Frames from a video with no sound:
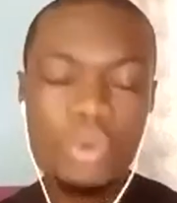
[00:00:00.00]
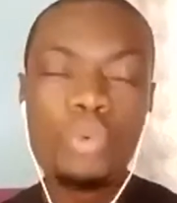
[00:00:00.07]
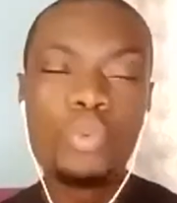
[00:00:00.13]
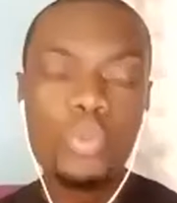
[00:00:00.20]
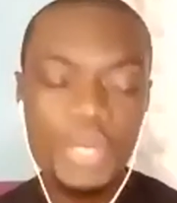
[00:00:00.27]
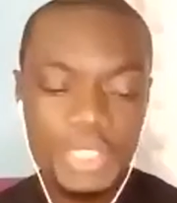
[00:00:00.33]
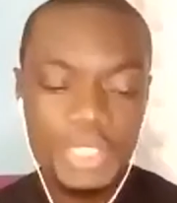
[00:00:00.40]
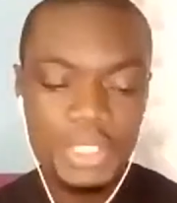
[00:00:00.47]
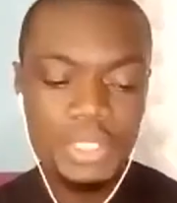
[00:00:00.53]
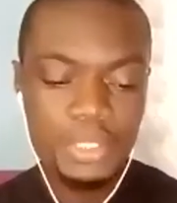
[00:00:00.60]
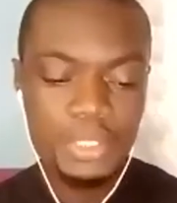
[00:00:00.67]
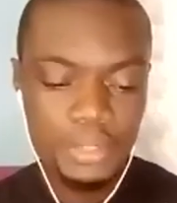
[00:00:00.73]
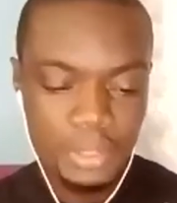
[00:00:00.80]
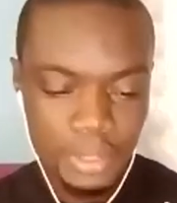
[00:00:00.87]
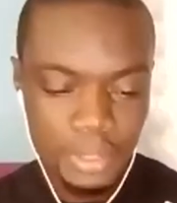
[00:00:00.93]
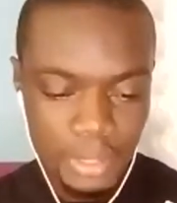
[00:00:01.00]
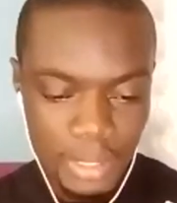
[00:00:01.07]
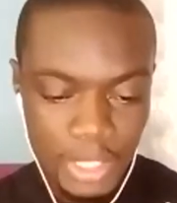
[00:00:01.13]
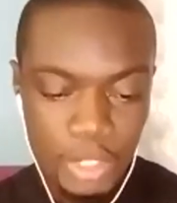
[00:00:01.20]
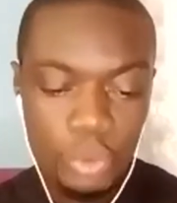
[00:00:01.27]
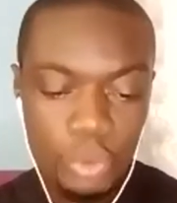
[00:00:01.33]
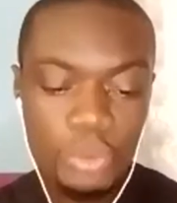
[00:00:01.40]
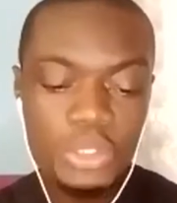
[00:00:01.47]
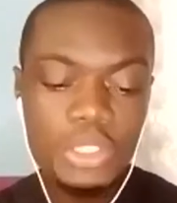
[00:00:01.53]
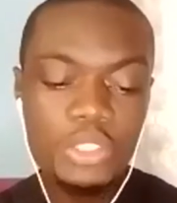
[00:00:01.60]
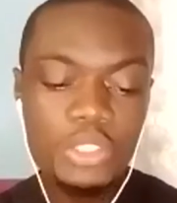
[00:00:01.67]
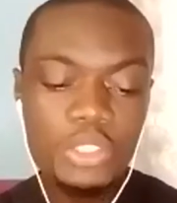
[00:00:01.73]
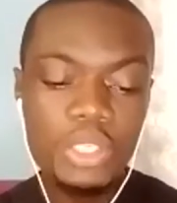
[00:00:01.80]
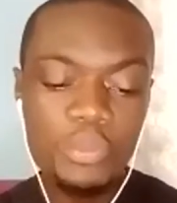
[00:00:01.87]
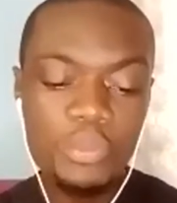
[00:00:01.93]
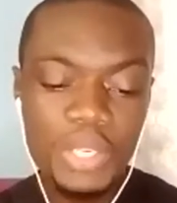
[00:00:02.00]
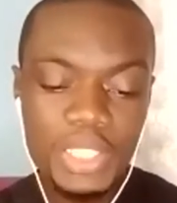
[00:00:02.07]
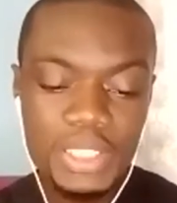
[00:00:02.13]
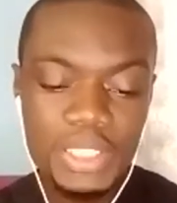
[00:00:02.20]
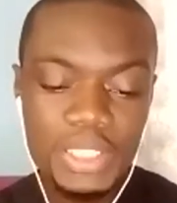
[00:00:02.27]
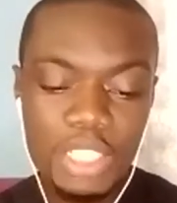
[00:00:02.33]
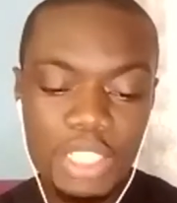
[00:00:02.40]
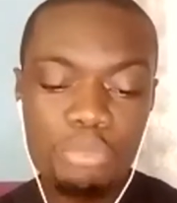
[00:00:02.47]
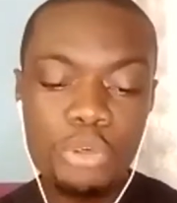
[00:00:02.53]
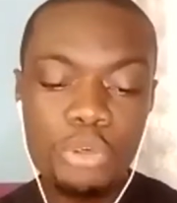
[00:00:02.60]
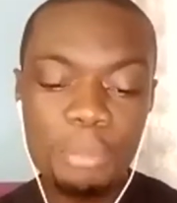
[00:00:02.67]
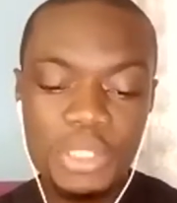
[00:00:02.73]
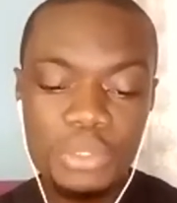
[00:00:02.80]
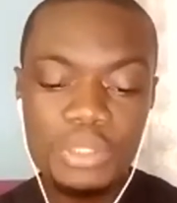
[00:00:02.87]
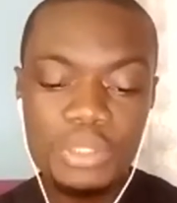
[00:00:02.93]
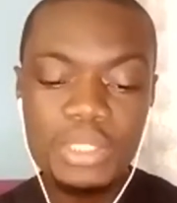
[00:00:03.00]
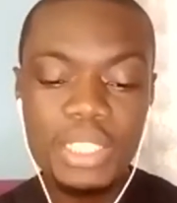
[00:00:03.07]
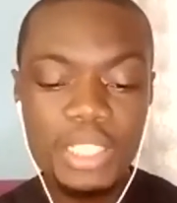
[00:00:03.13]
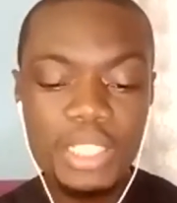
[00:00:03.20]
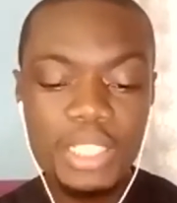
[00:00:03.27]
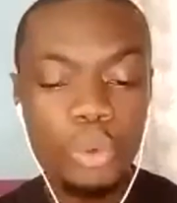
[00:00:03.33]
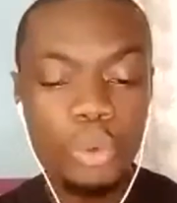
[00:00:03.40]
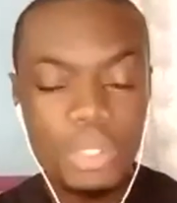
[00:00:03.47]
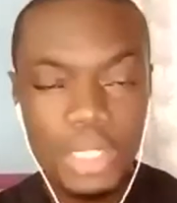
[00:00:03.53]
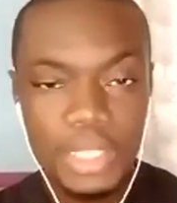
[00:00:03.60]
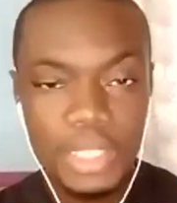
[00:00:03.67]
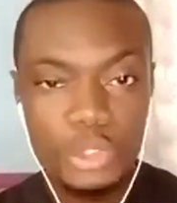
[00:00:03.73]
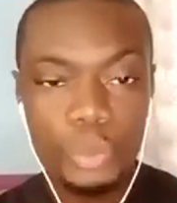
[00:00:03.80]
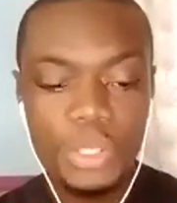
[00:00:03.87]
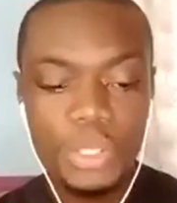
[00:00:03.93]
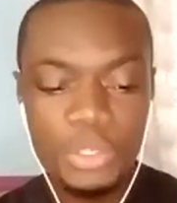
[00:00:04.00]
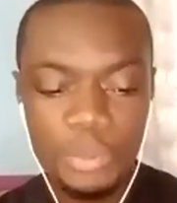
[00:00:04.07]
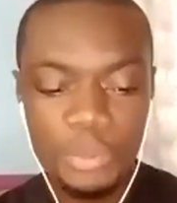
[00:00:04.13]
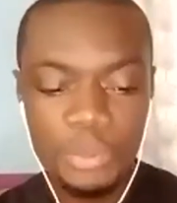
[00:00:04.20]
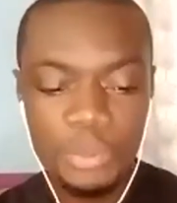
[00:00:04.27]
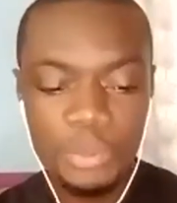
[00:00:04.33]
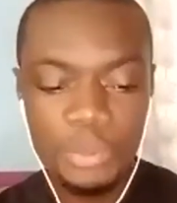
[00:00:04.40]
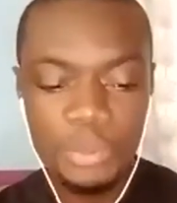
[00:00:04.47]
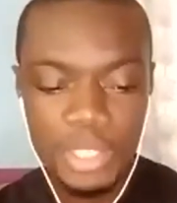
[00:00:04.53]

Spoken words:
Witch, they continued the rage and promised to send the old lady to her grave.